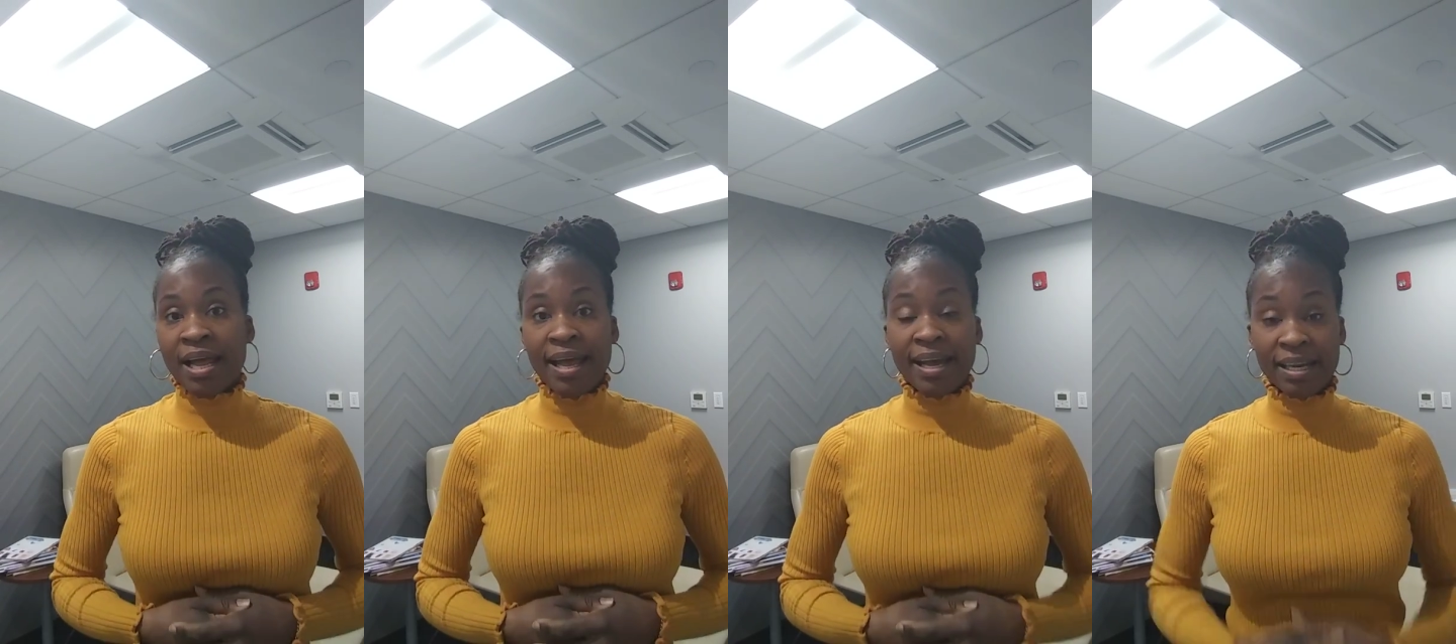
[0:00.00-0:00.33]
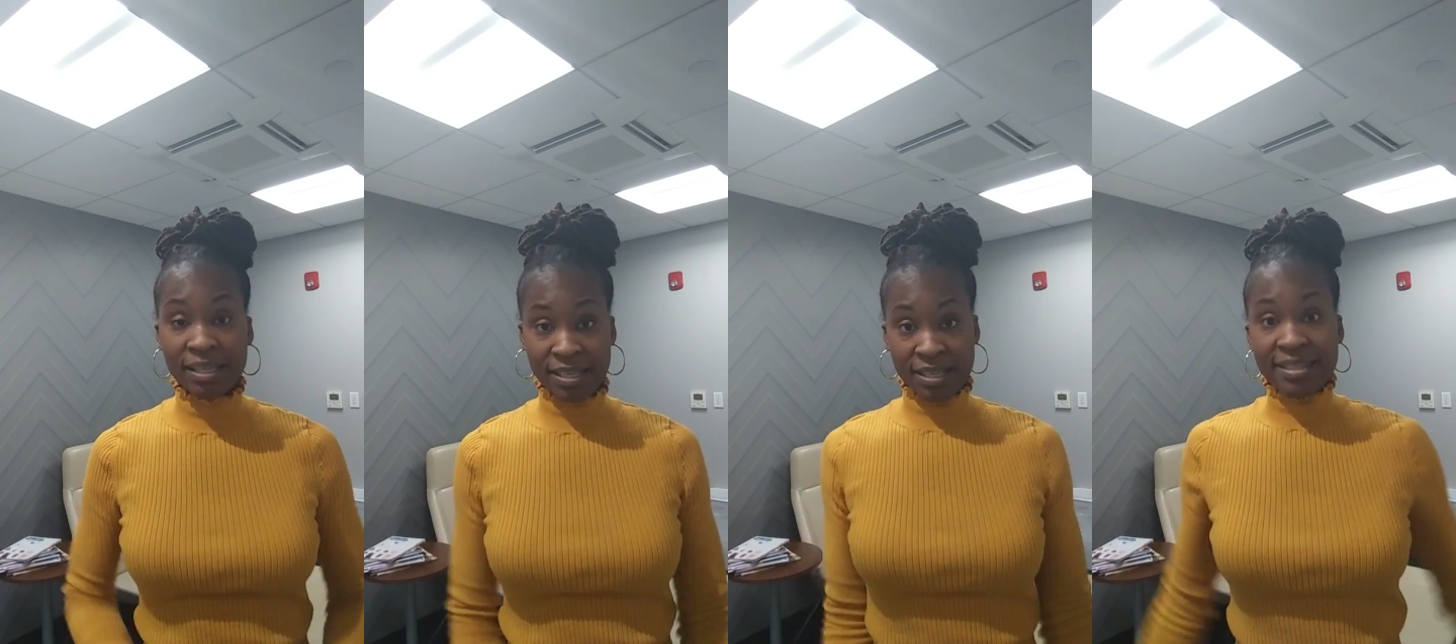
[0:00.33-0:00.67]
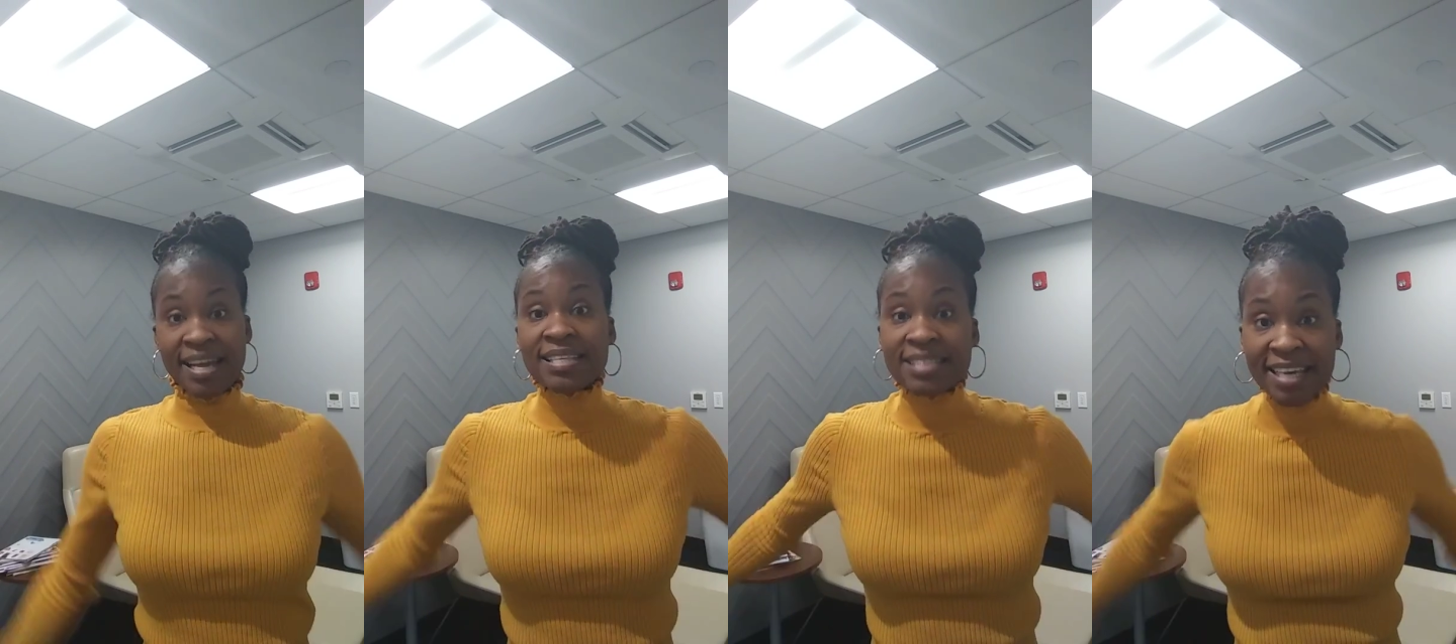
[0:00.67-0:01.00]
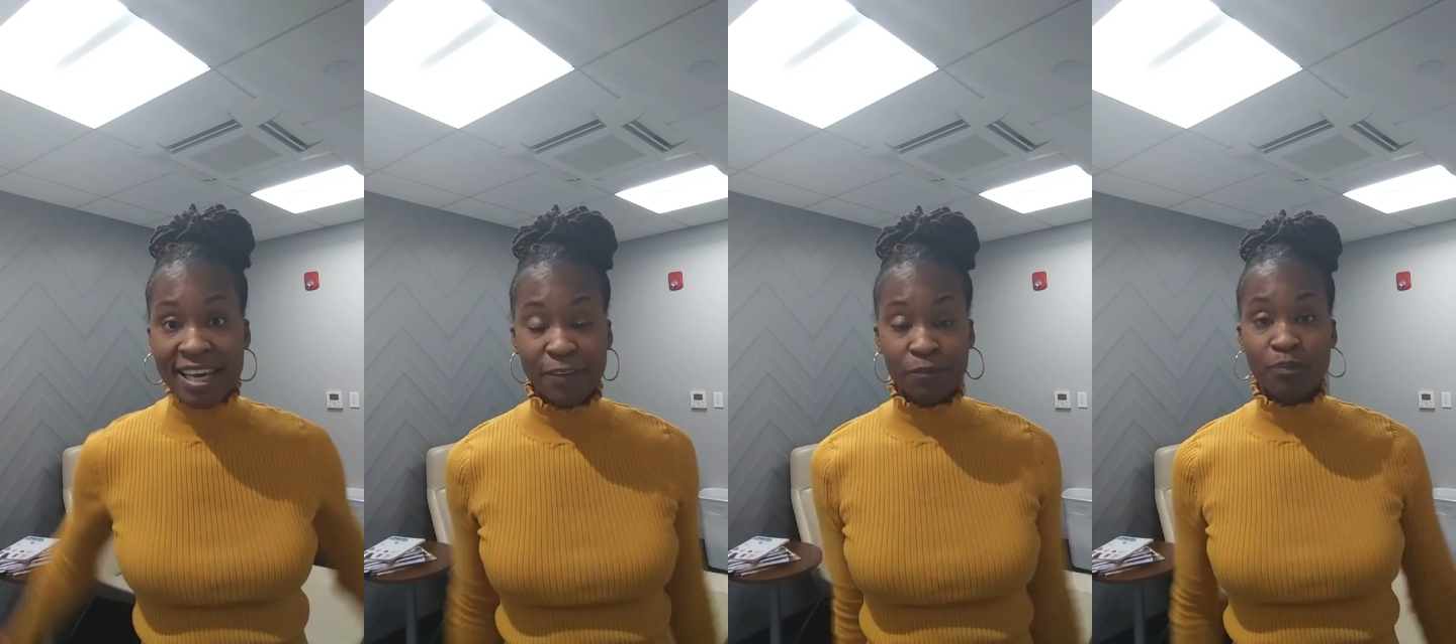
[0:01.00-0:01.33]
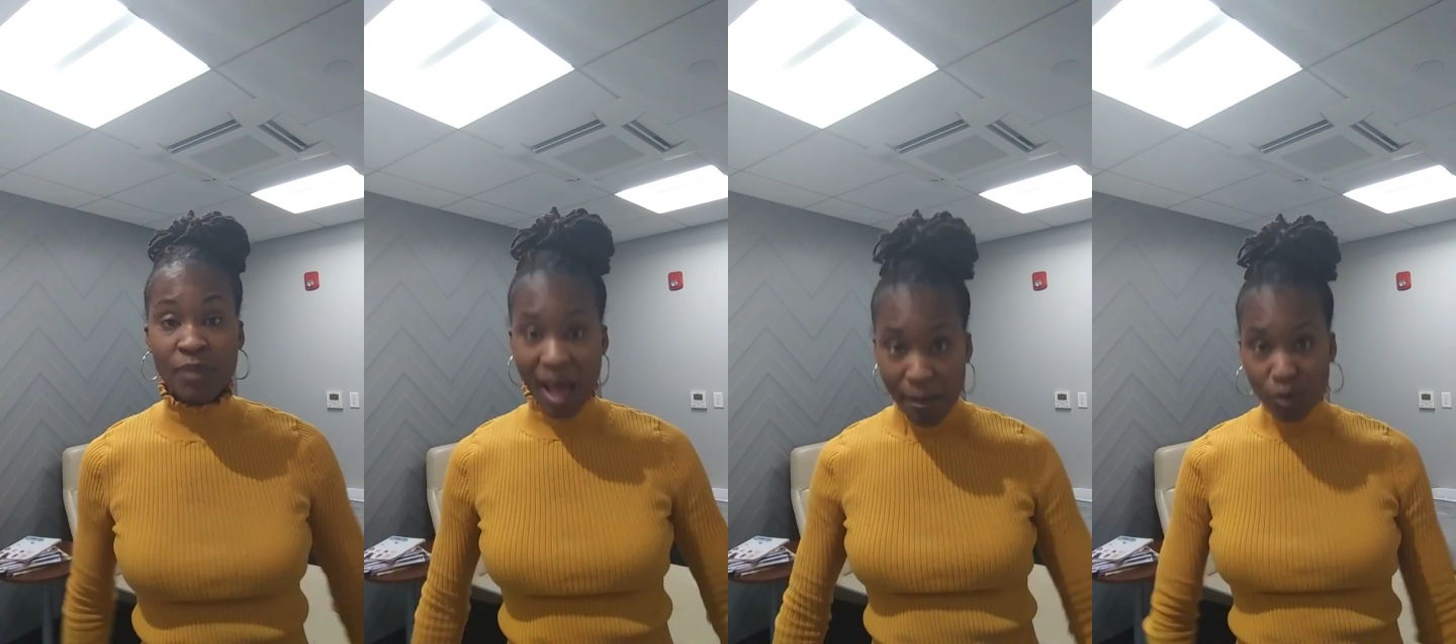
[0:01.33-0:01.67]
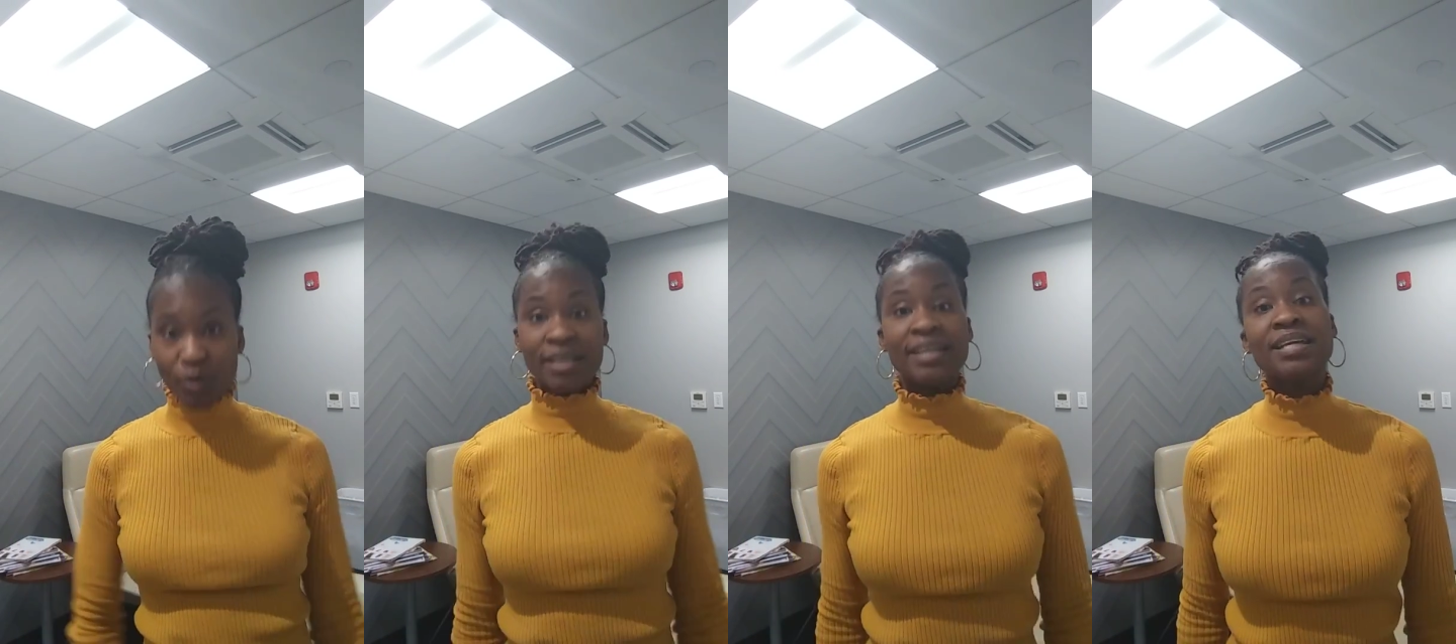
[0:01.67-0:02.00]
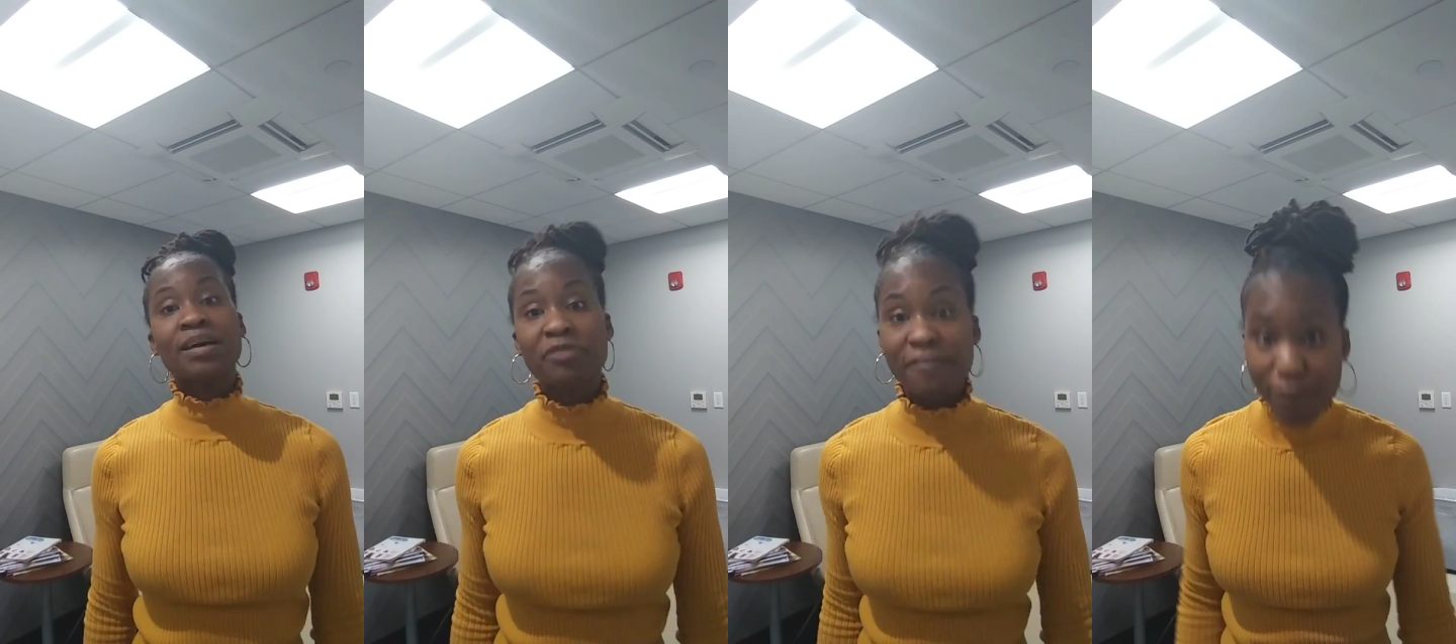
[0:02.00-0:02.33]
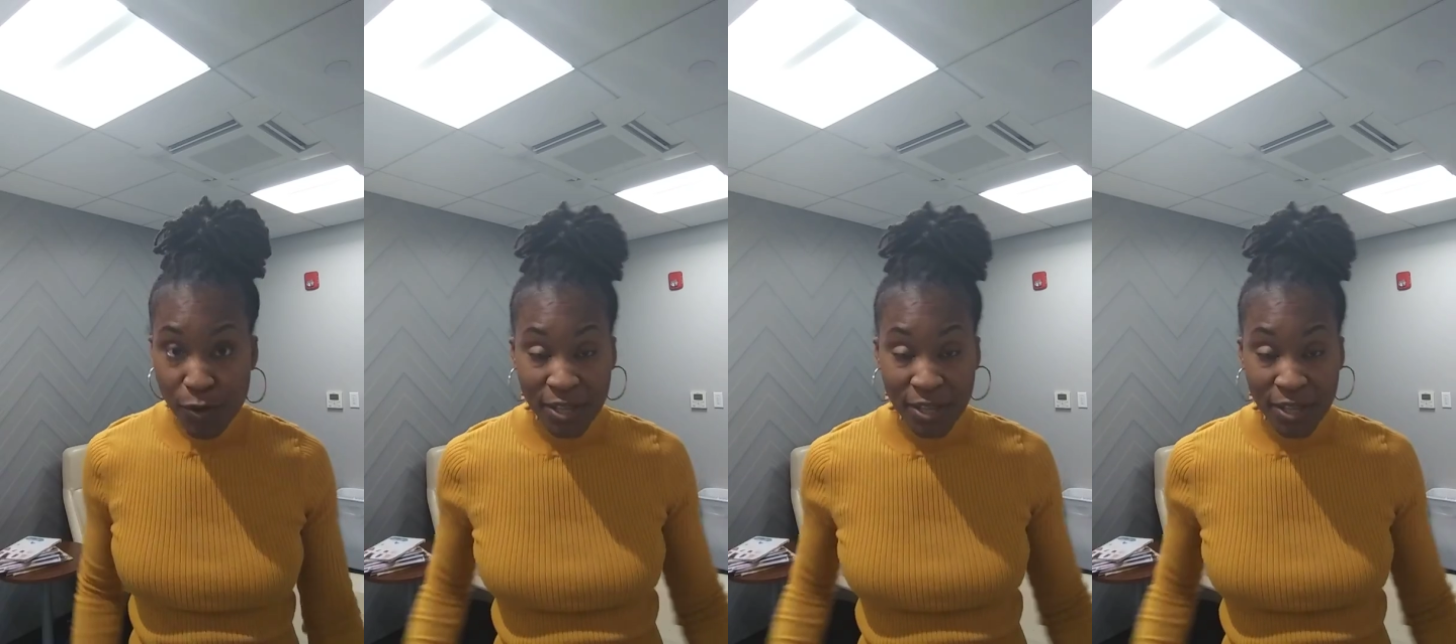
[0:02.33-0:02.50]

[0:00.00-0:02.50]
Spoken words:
And that's it. I'm going to heat up the food